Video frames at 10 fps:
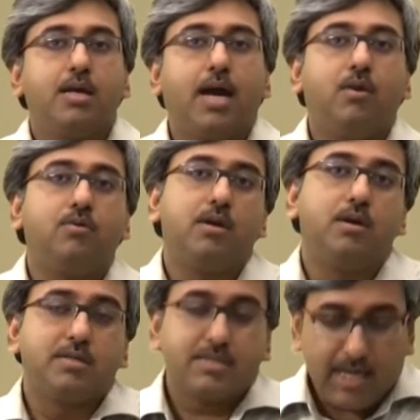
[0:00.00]

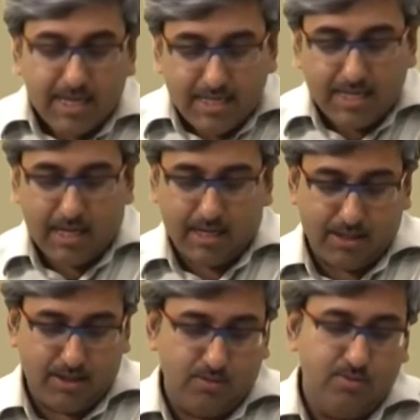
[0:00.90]
Now, Said
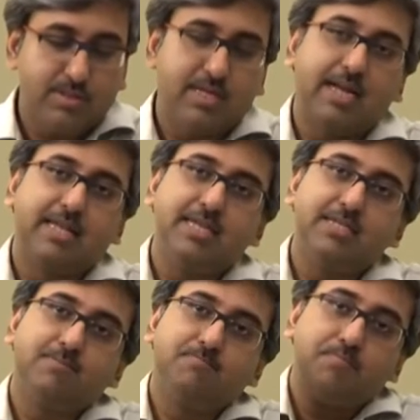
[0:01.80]
argues that
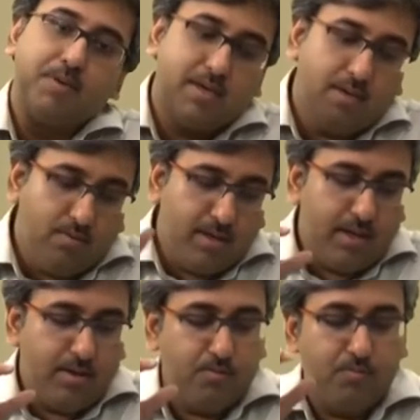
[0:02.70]
this
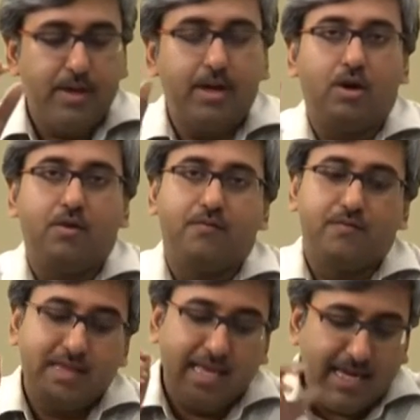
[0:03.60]
peculiar way of
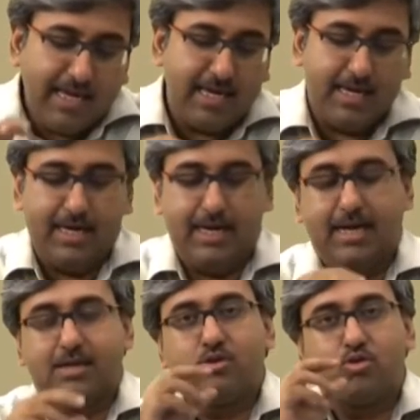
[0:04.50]
thinking
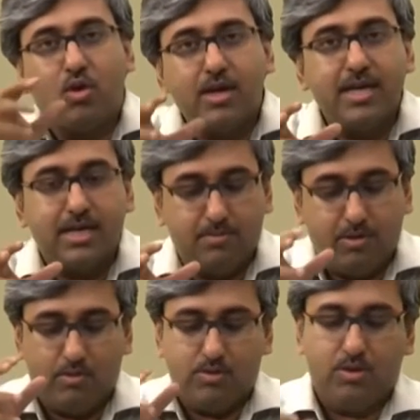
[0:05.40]
and talking
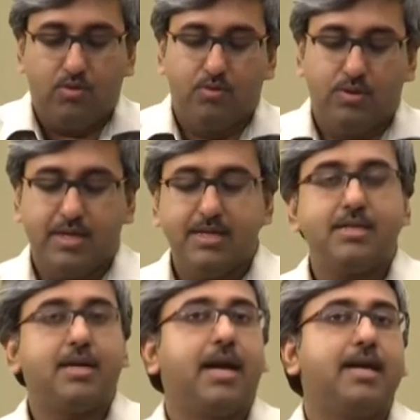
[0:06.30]
about the
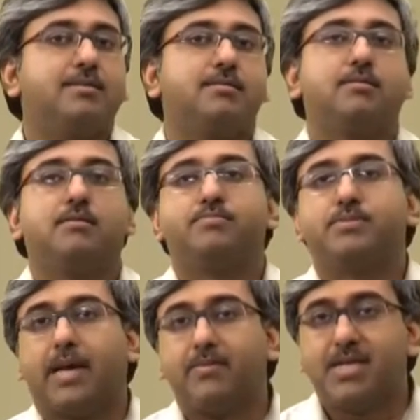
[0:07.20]
Orient as
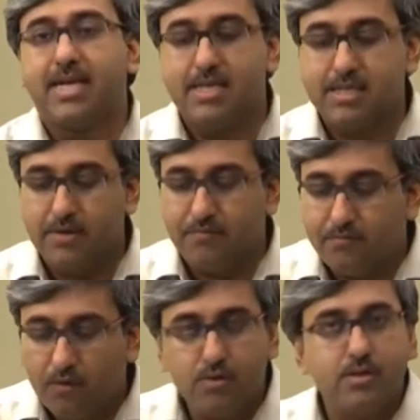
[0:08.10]
simultaneously
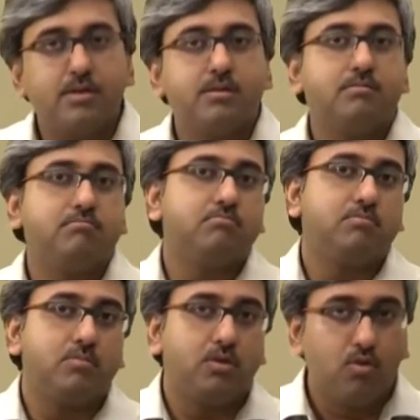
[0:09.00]

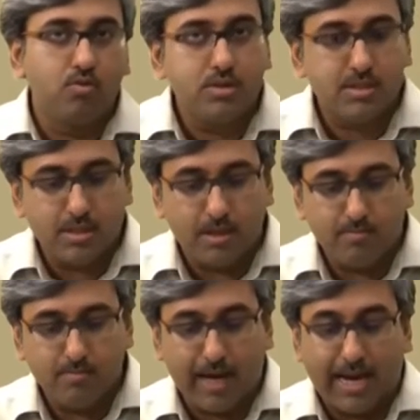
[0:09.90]
foreign,
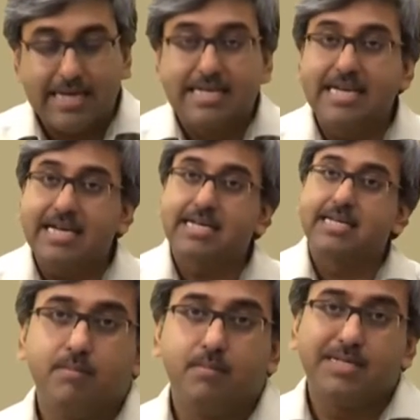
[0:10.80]
loathsome, and yet
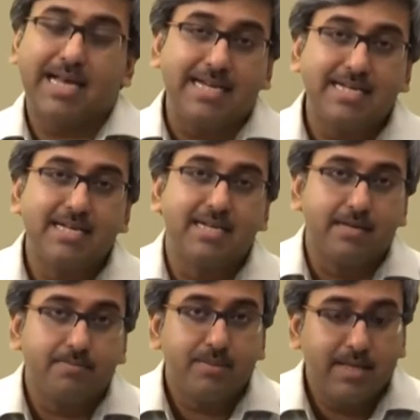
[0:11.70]

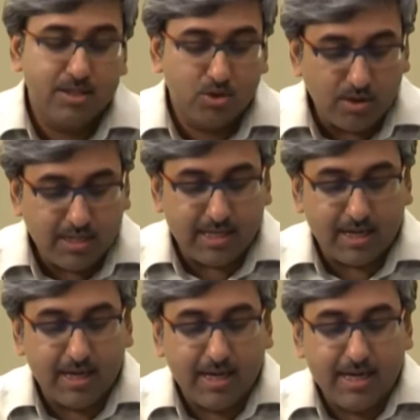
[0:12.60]
excitingly exotic